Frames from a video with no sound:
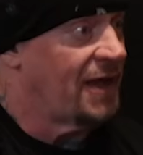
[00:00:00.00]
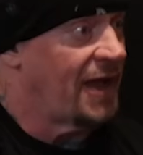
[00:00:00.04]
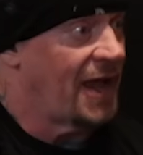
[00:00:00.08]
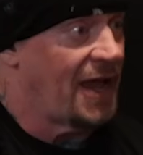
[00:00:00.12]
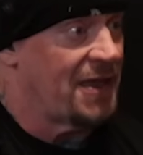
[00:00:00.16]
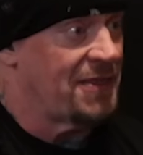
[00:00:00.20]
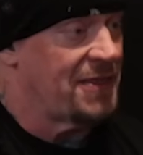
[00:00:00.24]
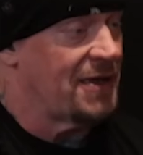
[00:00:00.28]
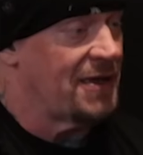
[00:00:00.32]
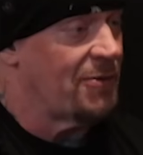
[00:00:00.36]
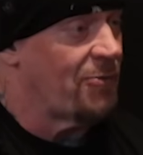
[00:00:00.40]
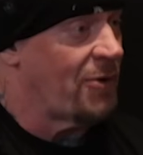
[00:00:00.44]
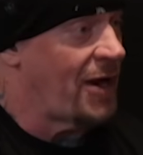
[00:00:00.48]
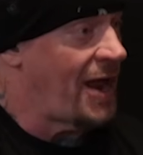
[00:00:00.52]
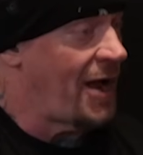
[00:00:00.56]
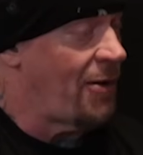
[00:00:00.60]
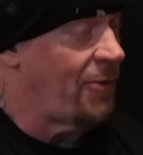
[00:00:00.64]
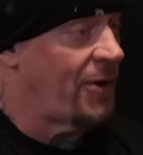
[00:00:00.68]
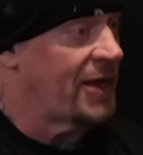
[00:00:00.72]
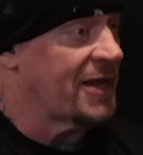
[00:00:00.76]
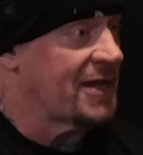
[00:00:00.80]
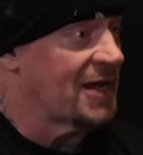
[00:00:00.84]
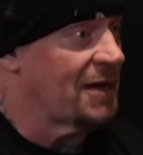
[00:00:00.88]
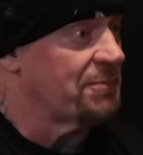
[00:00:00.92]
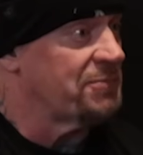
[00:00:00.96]
And then when I
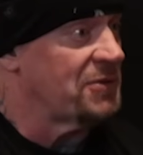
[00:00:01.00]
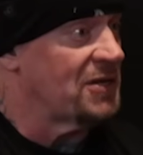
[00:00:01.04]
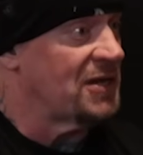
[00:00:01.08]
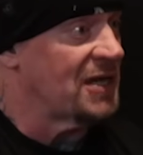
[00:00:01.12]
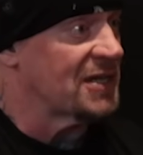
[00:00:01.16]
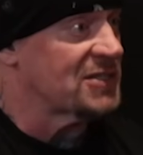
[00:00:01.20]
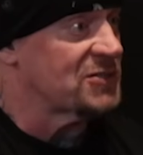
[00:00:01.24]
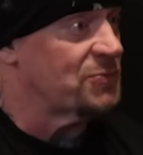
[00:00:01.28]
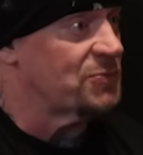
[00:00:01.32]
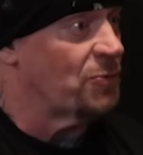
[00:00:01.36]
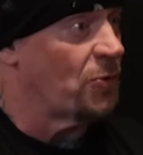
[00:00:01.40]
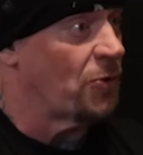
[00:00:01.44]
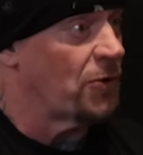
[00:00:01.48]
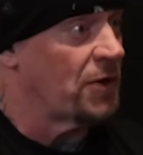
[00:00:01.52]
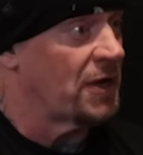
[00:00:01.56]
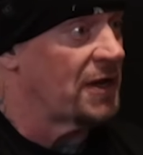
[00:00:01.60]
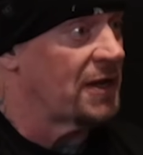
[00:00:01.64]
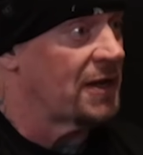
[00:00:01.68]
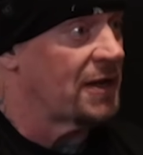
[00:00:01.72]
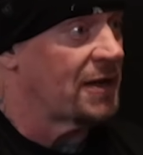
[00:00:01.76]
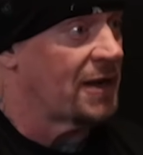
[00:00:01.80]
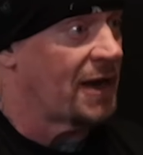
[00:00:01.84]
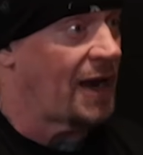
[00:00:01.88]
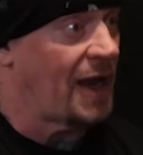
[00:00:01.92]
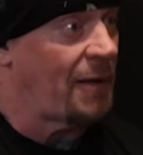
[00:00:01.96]
wake up the next
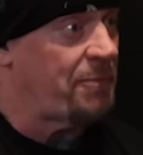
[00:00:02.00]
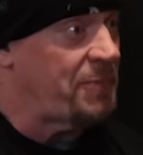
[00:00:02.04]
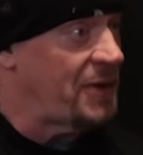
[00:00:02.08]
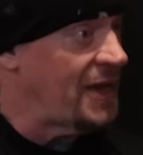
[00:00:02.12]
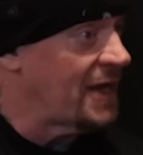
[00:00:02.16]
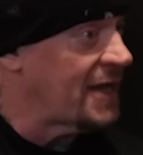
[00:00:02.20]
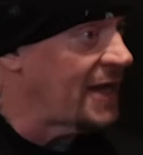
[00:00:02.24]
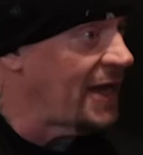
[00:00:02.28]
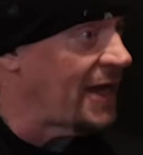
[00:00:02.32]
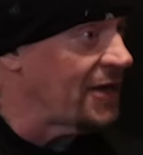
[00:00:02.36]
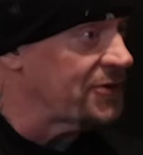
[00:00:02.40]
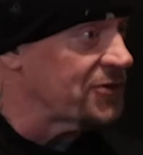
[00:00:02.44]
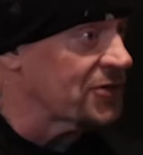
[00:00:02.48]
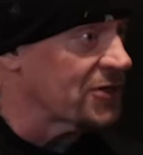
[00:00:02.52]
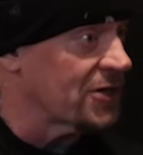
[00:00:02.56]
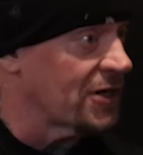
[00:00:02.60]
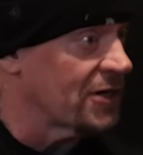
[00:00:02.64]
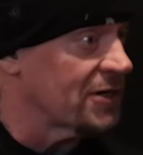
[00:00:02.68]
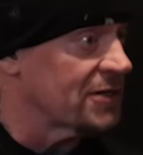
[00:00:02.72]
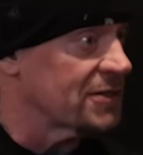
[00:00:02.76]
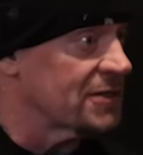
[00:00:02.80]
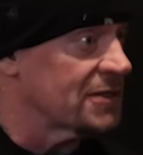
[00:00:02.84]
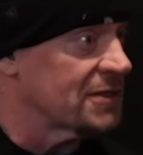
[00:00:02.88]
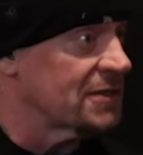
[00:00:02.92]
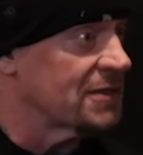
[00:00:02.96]
morning and I peek out the
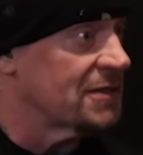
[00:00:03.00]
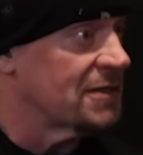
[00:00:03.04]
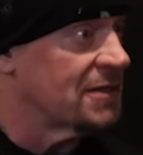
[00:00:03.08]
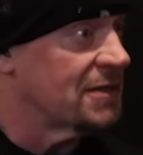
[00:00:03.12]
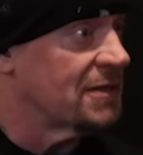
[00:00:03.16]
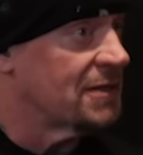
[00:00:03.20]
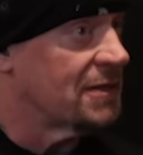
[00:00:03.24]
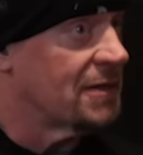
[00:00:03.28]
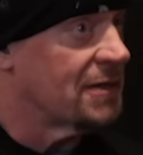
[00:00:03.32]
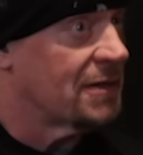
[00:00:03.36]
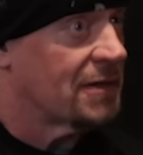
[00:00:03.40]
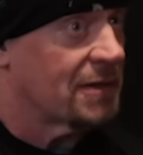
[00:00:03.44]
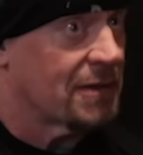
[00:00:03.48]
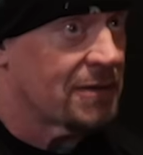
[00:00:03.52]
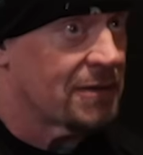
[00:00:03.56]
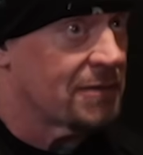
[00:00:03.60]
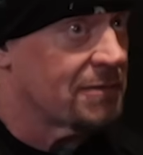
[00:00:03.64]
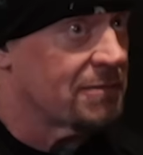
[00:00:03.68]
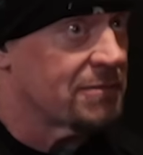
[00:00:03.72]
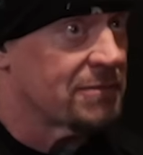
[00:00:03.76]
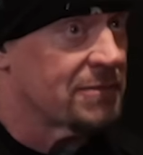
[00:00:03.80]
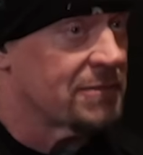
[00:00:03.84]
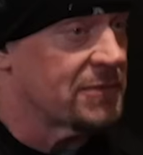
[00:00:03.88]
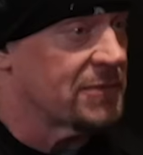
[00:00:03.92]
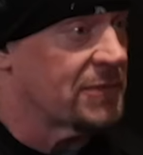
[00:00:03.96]
curtain,
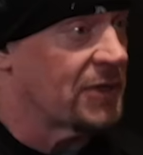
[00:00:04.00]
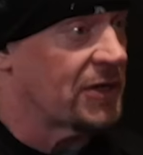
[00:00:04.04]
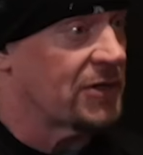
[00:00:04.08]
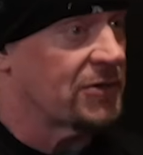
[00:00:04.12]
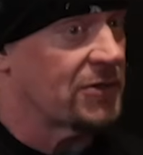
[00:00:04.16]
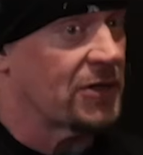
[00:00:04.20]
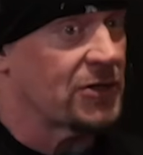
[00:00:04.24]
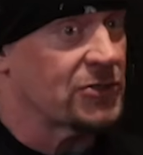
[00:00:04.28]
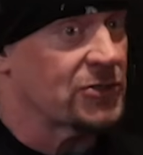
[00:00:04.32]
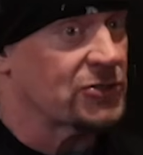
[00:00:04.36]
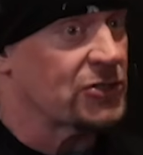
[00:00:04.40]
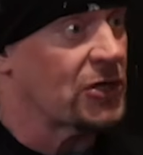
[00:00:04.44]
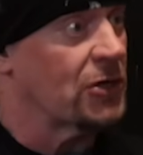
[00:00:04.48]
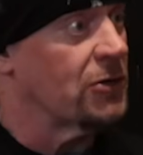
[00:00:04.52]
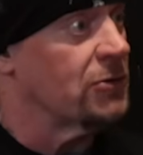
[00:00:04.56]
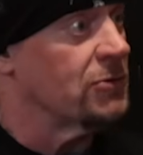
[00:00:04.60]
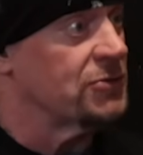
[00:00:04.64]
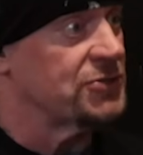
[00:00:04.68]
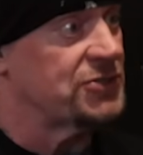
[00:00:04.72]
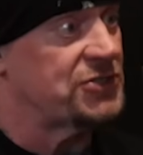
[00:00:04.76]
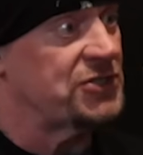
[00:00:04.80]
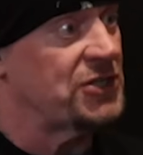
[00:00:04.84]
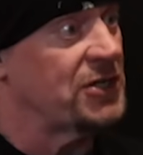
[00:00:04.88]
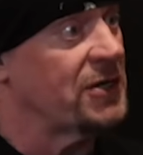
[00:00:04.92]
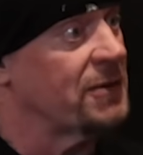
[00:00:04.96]
there, there's
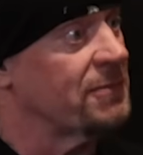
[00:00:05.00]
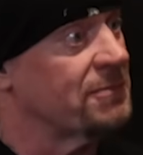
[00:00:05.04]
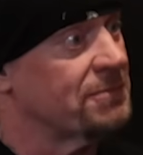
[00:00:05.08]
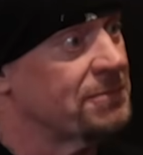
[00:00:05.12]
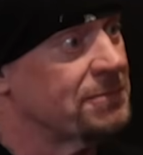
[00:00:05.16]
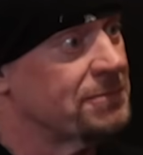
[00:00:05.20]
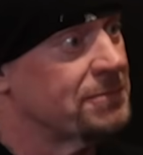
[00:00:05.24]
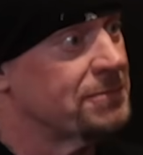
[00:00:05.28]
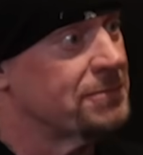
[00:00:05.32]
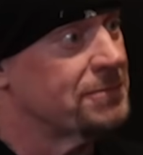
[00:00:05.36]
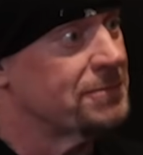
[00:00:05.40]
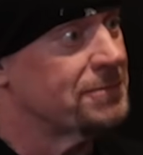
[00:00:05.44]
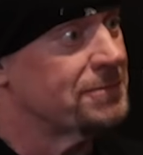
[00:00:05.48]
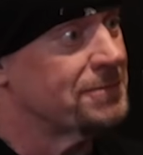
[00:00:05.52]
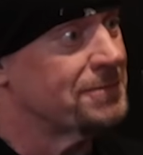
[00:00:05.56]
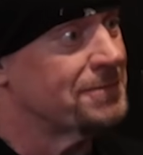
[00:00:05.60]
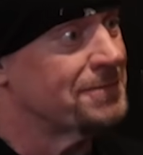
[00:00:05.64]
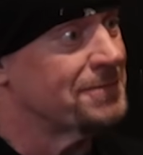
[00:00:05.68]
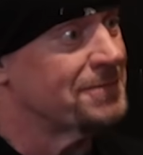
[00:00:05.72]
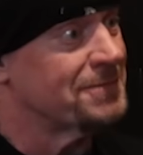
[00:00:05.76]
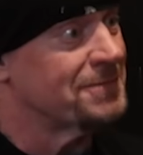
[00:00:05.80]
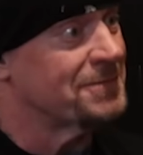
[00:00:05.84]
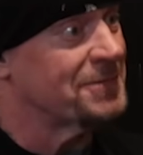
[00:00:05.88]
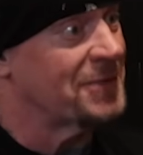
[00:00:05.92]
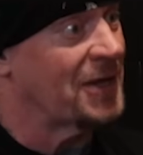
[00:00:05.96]
Gold's Gym. Yeah.
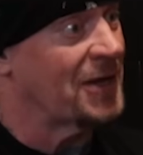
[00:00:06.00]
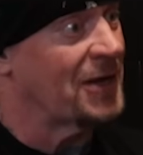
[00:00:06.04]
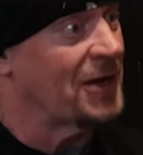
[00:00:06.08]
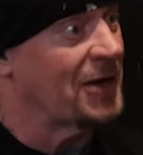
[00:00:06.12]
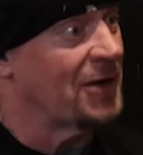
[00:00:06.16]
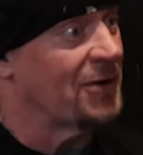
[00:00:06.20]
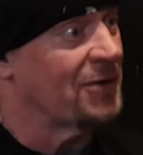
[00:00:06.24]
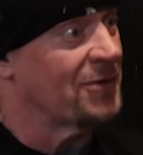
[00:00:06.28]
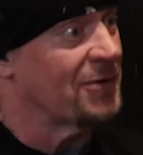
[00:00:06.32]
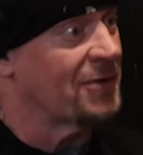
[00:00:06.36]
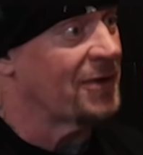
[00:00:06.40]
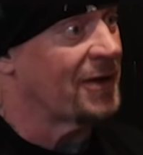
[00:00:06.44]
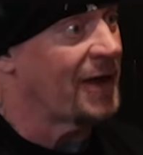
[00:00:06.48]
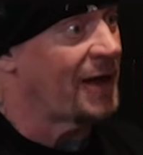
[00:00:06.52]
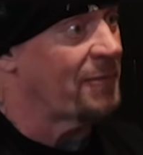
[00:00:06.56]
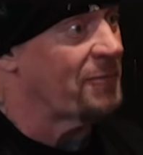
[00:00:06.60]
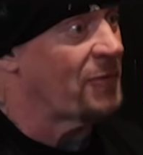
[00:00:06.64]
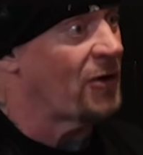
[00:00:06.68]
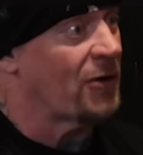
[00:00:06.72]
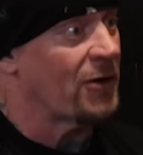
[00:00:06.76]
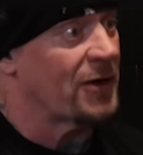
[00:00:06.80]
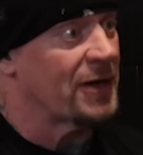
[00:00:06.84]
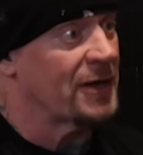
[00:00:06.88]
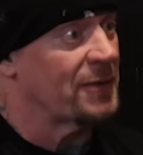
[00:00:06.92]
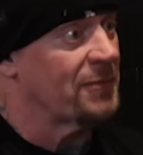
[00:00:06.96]
You know, I'm
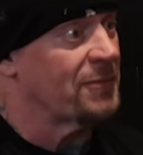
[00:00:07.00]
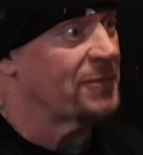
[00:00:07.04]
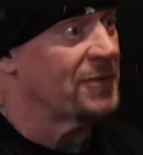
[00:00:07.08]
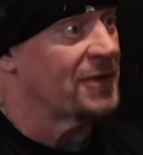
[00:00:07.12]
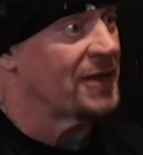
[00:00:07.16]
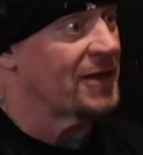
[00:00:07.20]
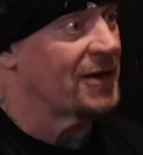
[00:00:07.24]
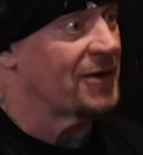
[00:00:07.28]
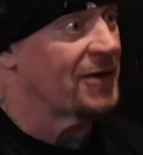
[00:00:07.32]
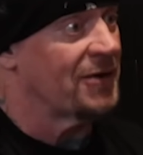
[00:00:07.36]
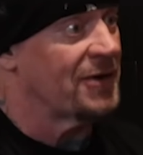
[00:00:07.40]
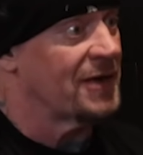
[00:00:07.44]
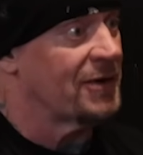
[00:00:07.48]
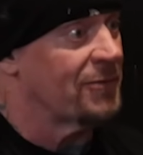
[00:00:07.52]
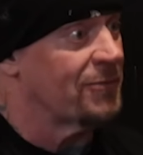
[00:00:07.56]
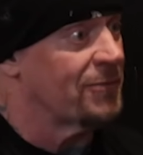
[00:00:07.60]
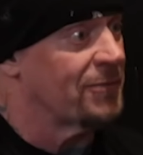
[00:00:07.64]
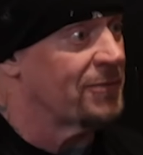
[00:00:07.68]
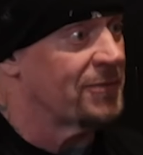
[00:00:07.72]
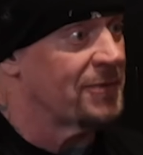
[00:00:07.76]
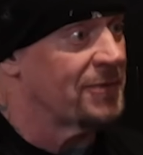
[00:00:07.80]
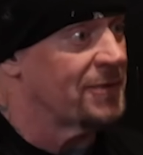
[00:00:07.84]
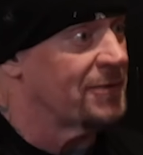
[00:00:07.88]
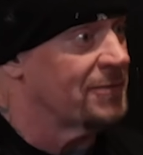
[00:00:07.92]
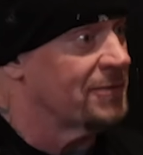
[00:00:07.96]
already, you know, he,
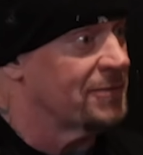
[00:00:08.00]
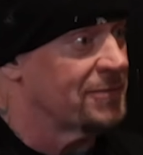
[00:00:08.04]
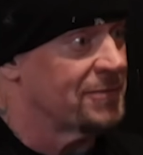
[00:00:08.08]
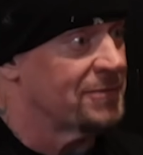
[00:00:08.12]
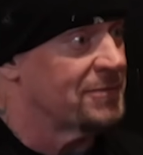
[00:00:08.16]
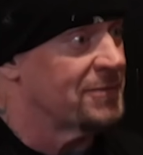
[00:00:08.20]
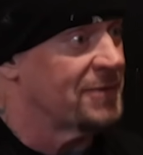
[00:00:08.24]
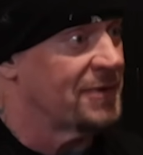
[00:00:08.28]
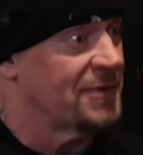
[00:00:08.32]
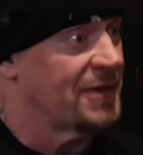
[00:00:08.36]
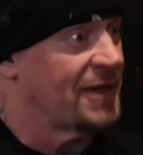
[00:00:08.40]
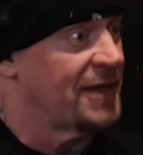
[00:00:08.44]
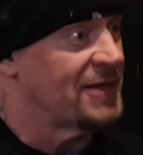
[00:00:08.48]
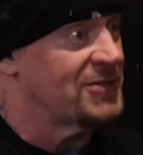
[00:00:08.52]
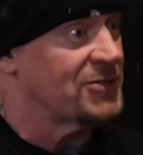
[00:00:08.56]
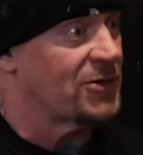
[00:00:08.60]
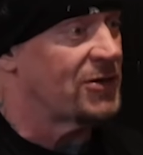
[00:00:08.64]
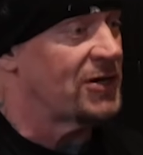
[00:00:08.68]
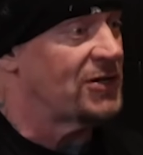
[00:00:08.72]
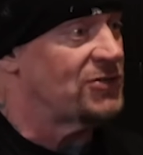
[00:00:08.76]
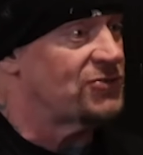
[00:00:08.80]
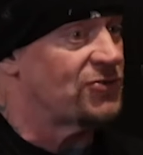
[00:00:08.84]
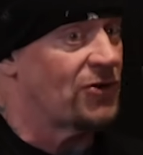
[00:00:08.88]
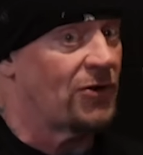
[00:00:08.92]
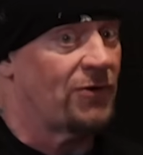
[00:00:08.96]
he's
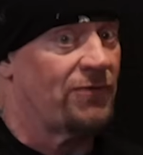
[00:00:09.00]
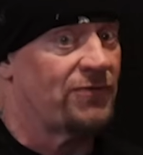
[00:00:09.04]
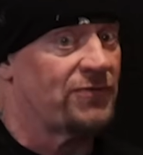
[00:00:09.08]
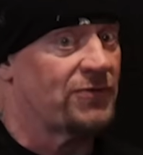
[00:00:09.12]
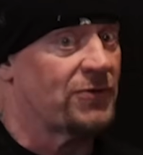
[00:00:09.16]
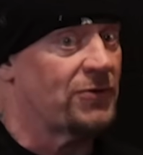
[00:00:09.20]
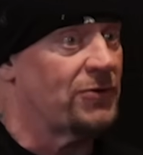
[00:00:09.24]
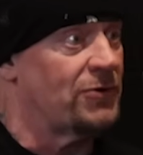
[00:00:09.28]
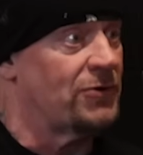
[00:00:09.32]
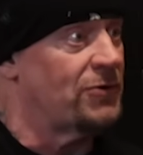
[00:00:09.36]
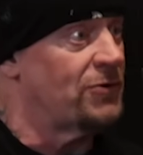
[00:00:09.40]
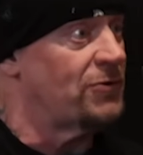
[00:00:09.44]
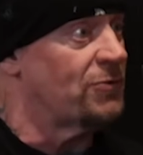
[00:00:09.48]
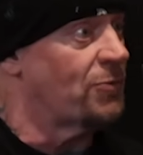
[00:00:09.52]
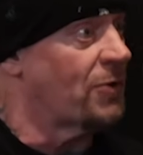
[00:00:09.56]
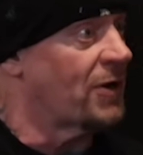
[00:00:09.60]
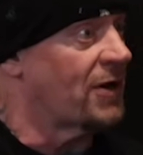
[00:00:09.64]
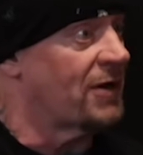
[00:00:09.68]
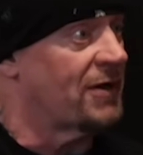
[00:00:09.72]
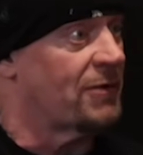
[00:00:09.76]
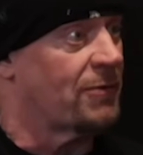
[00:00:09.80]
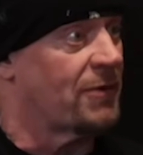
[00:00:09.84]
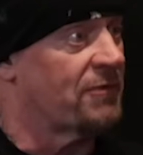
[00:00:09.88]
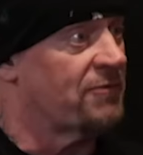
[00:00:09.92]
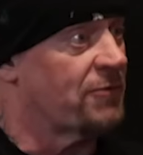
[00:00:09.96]
already drove through to
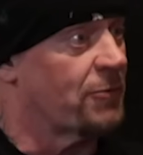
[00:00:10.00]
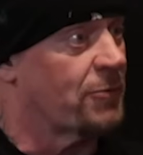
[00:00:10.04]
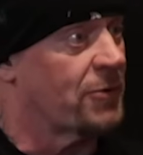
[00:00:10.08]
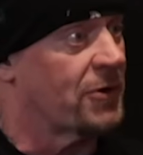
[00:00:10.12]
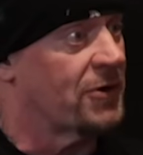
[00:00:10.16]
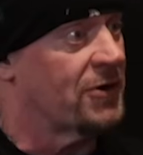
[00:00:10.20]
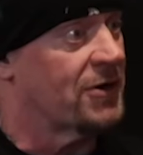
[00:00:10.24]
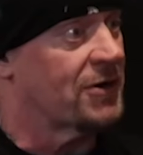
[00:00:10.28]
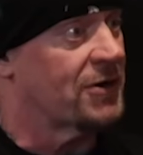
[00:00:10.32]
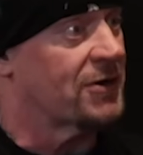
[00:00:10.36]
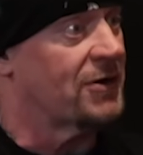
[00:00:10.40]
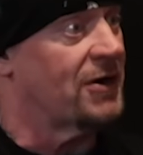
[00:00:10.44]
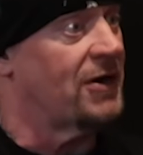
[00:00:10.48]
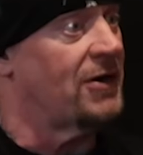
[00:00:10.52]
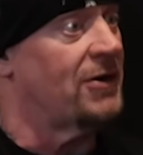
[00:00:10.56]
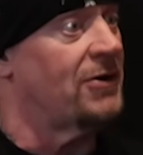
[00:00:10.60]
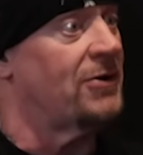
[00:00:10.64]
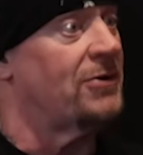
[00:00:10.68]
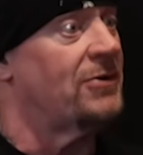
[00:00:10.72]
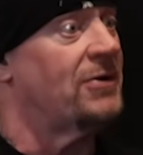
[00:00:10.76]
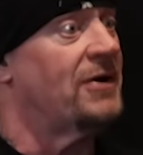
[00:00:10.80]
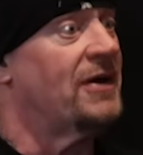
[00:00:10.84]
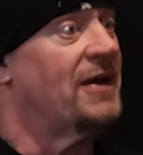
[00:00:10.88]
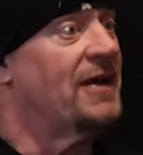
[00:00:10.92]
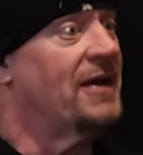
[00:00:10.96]
wherever we're going to
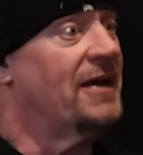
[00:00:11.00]
go.